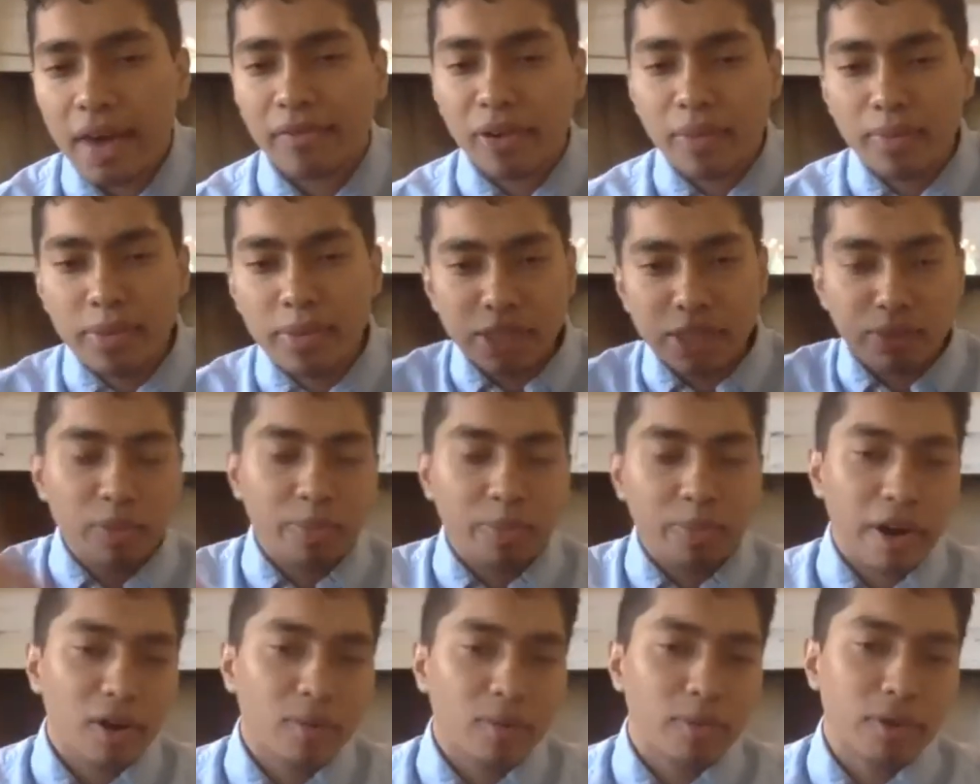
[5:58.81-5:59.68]
And from these
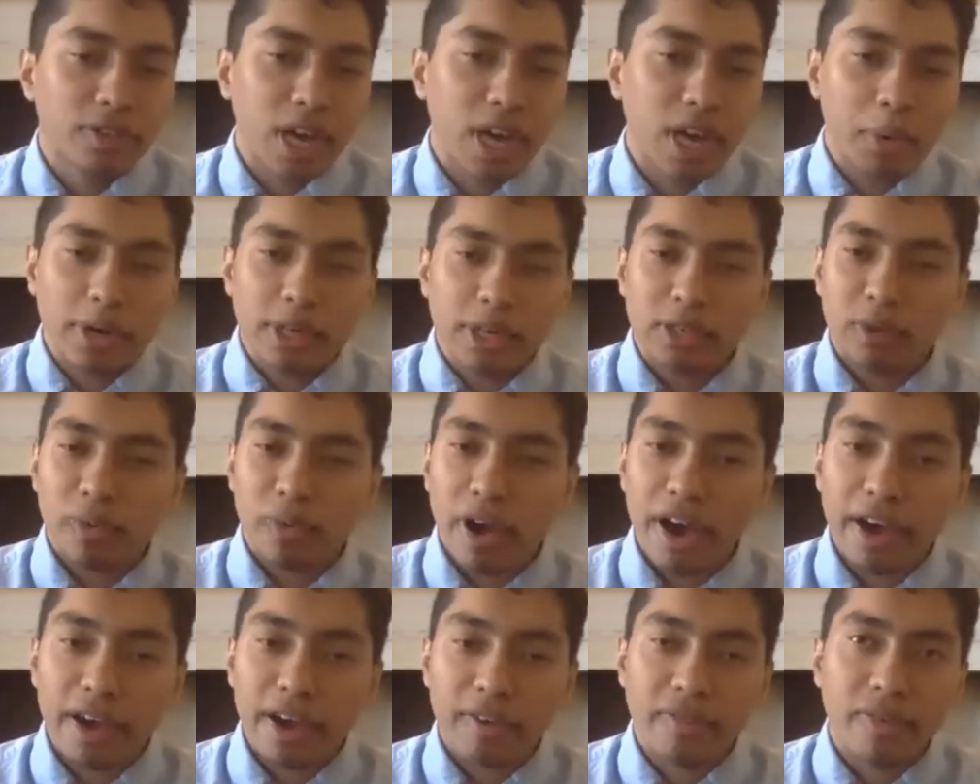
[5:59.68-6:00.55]
3 parables, I want to
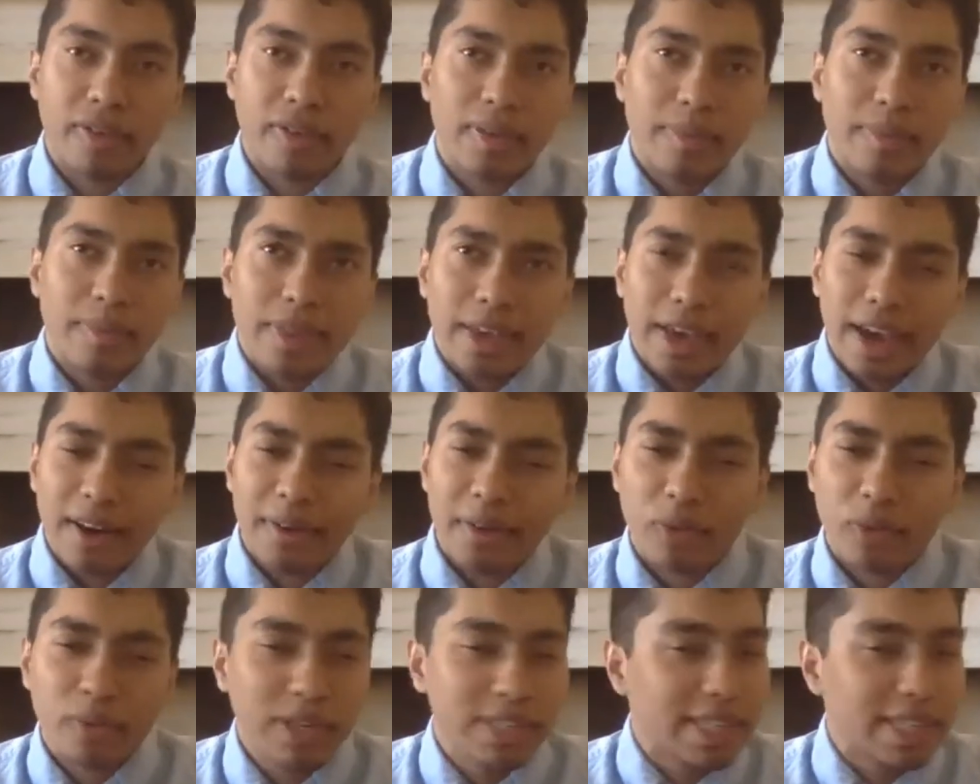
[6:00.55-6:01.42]
derive kind
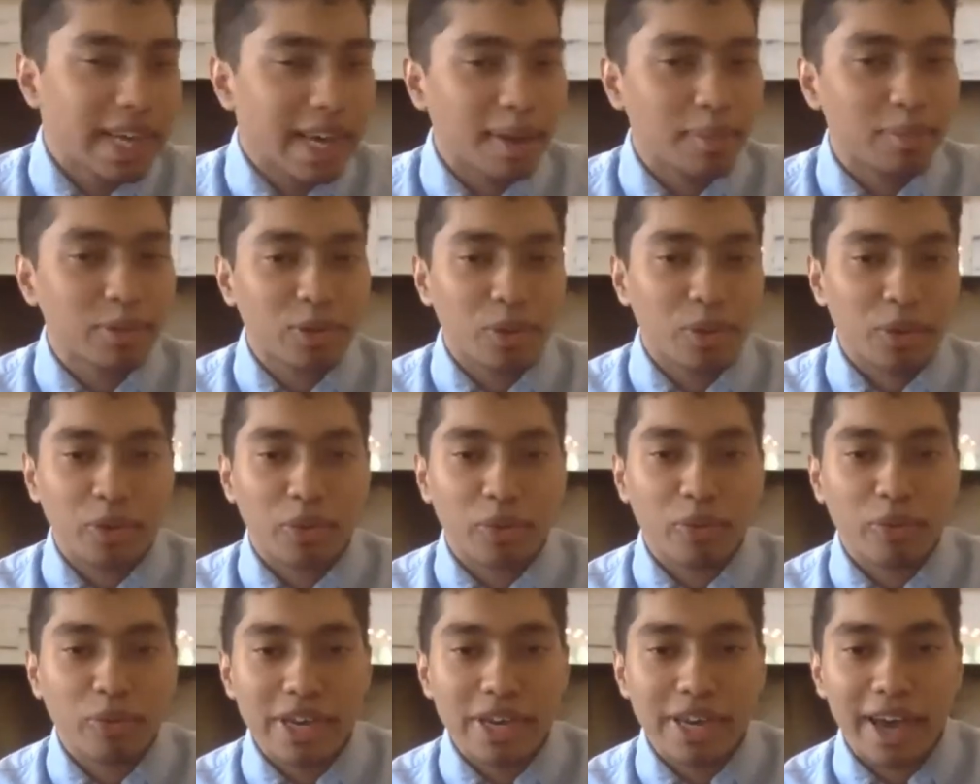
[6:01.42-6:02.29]
of 3 tips or
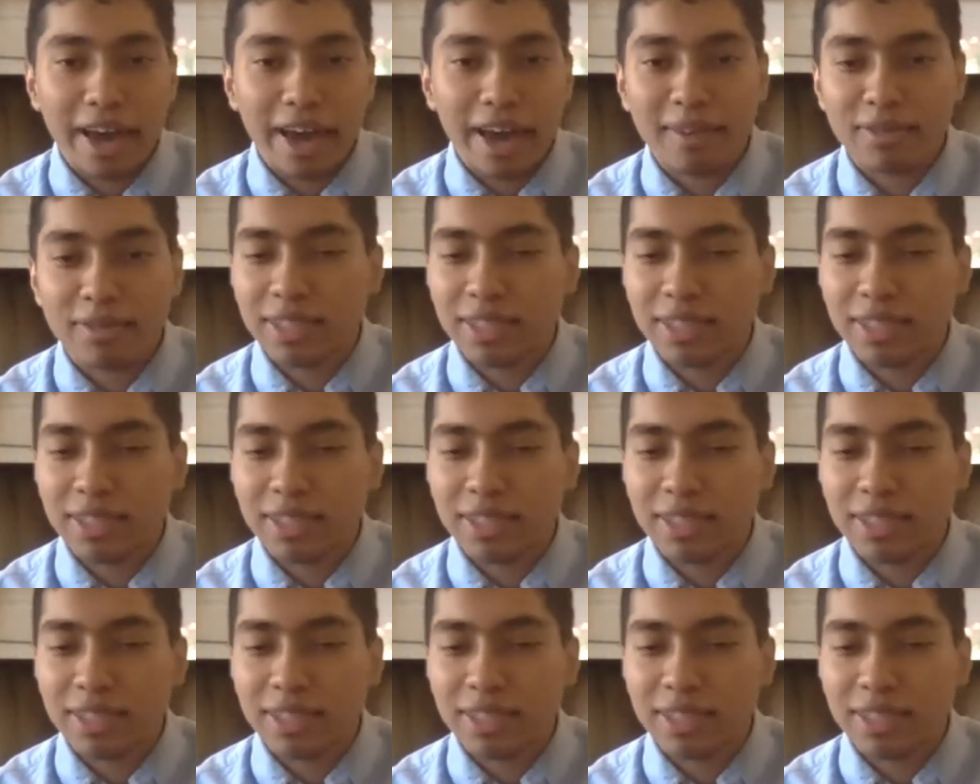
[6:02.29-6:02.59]
3 kind of